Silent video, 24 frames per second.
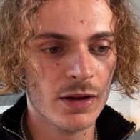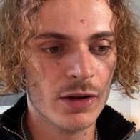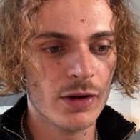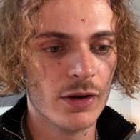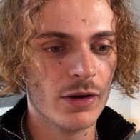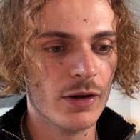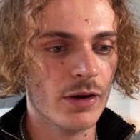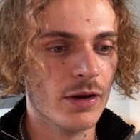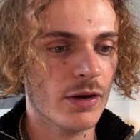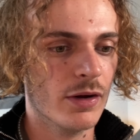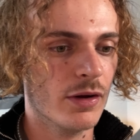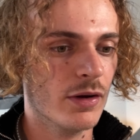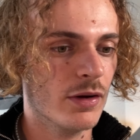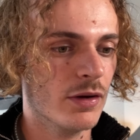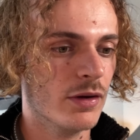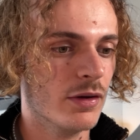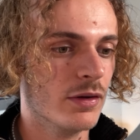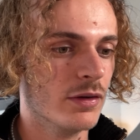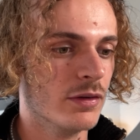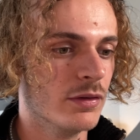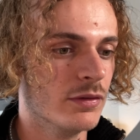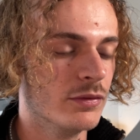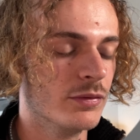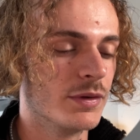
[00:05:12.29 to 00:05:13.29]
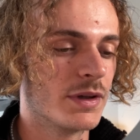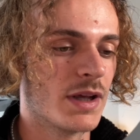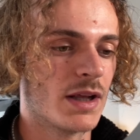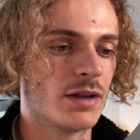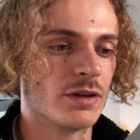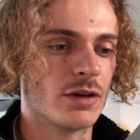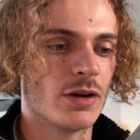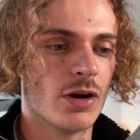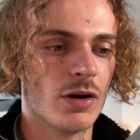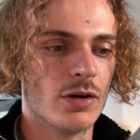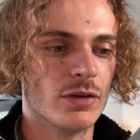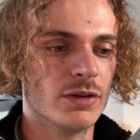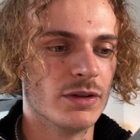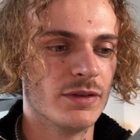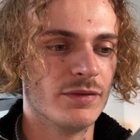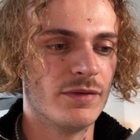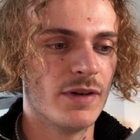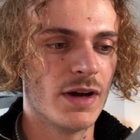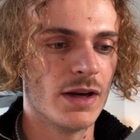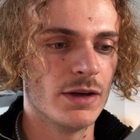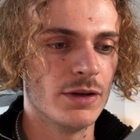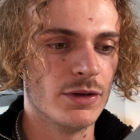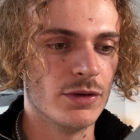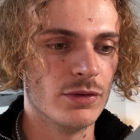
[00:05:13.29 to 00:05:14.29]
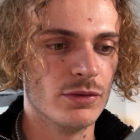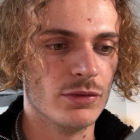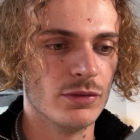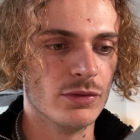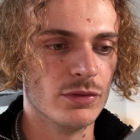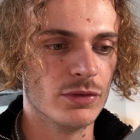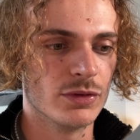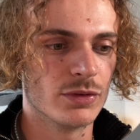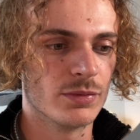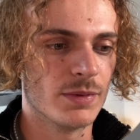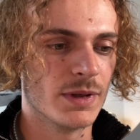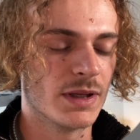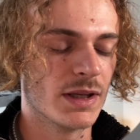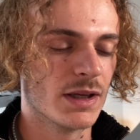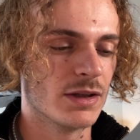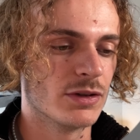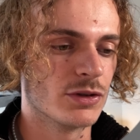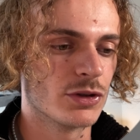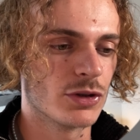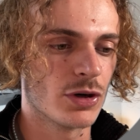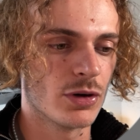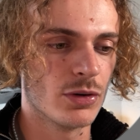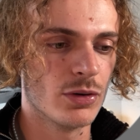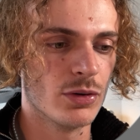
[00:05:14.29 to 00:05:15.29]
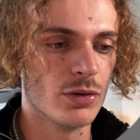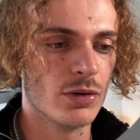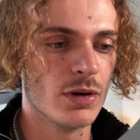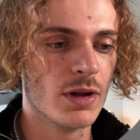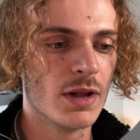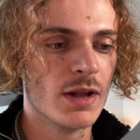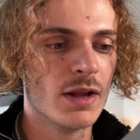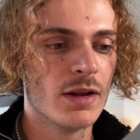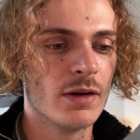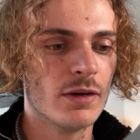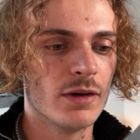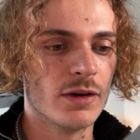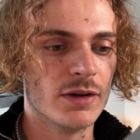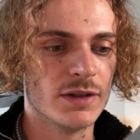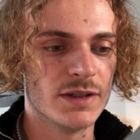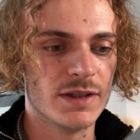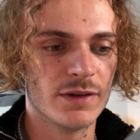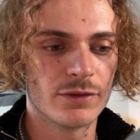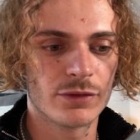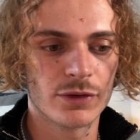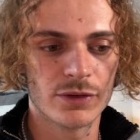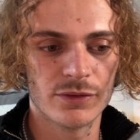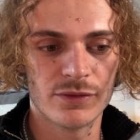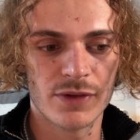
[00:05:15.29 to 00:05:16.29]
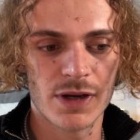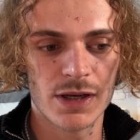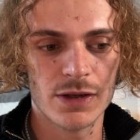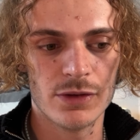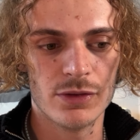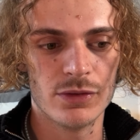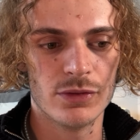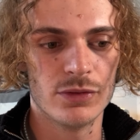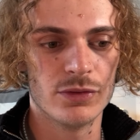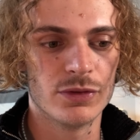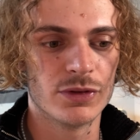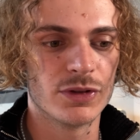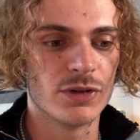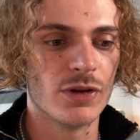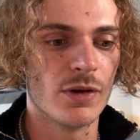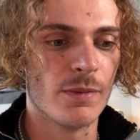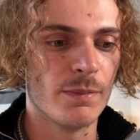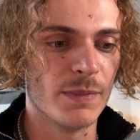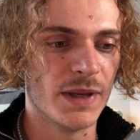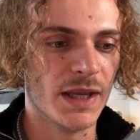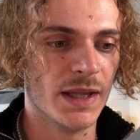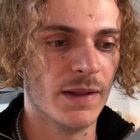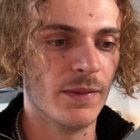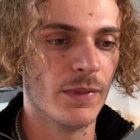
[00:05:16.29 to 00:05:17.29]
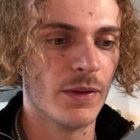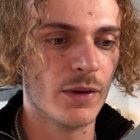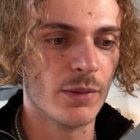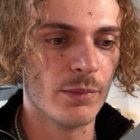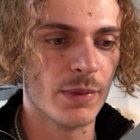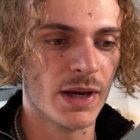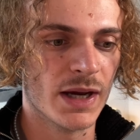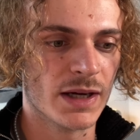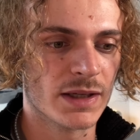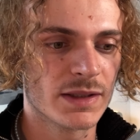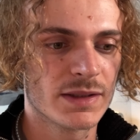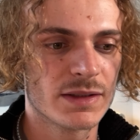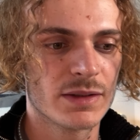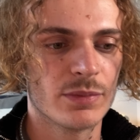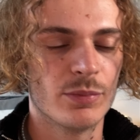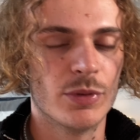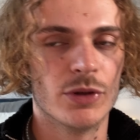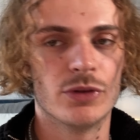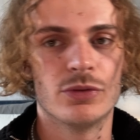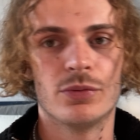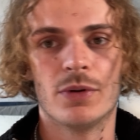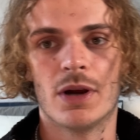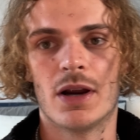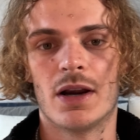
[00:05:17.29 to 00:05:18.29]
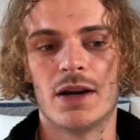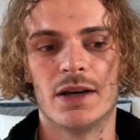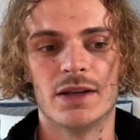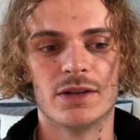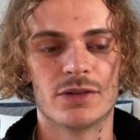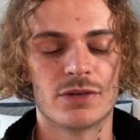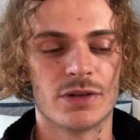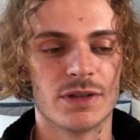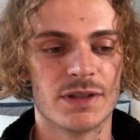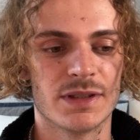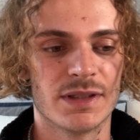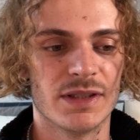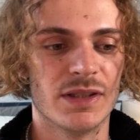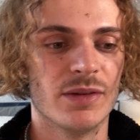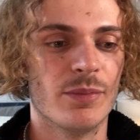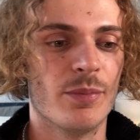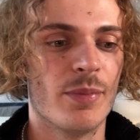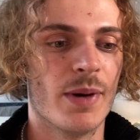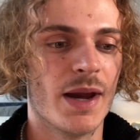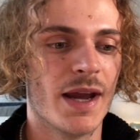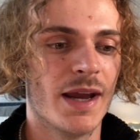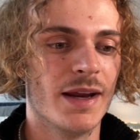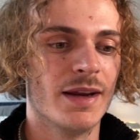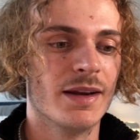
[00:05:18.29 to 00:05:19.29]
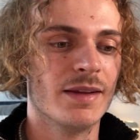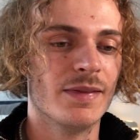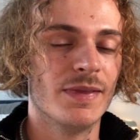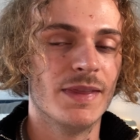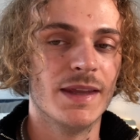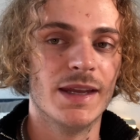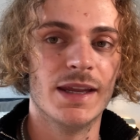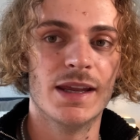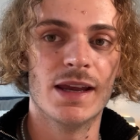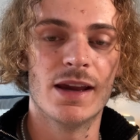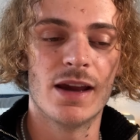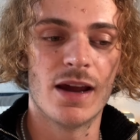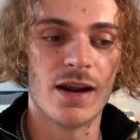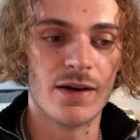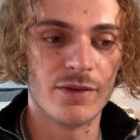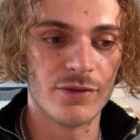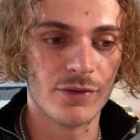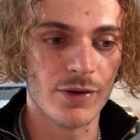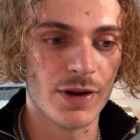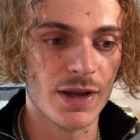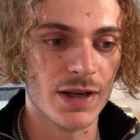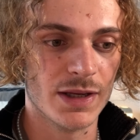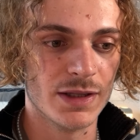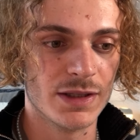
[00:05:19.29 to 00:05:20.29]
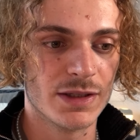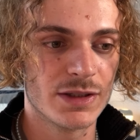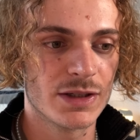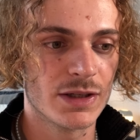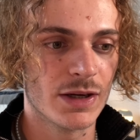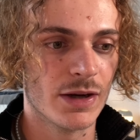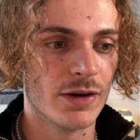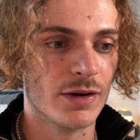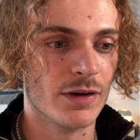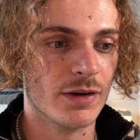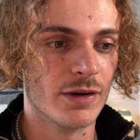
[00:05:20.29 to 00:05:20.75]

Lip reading: we can count values, we can show different values, the mean, the max, but we are interested by the average